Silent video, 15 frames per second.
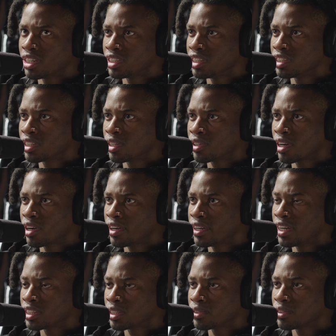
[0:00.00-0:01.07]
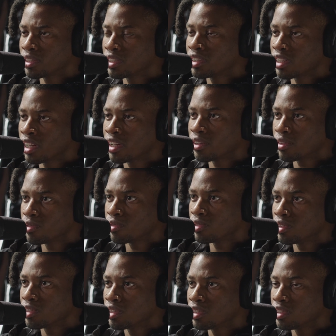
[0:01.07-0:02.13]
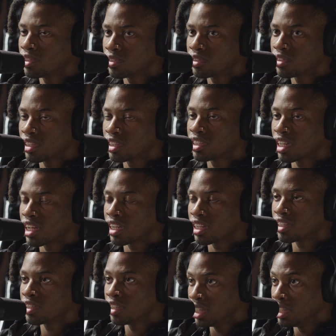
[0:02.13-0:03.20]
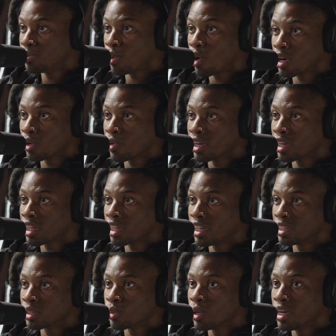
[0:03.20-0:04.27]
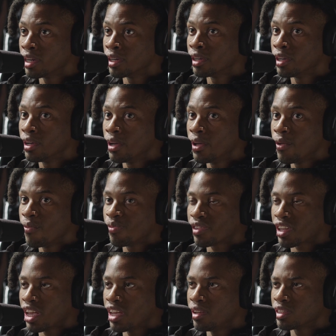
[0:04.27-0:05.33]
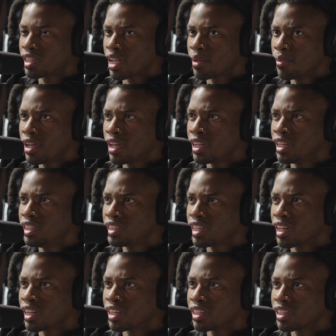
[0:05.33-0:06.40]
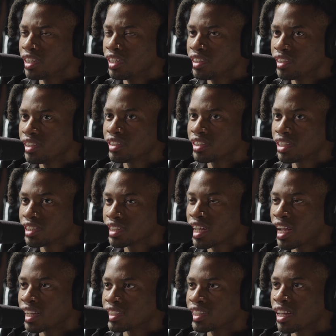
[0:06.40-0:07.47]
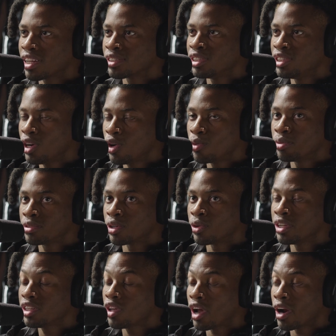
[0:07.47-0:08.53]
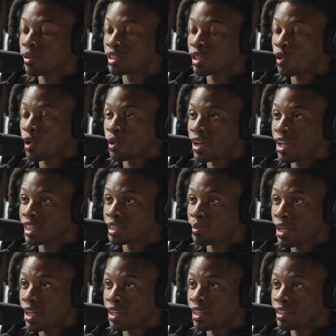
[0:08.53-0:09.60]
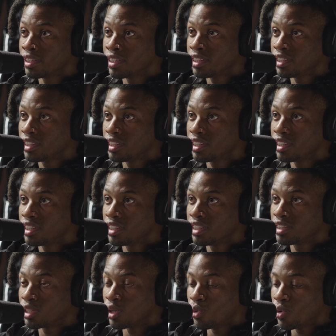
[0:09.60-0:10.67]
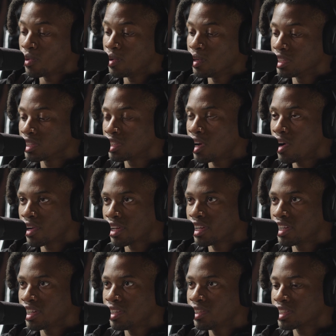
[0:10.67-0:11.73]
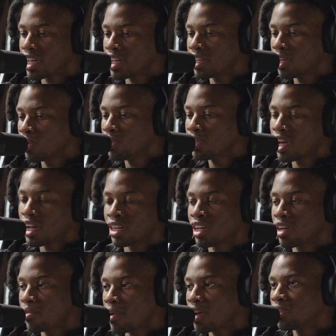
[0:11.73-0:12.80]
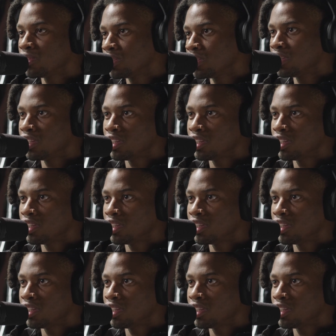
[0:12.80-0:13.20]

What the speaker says: that's Denzel Curry. That's like, it's like, he's part of Rvidxr Klvn as well. And he was like, man, this guy sounds dope. So he thought I was a grown-ass man. So when we was talking, he was like, yo, you got to come out,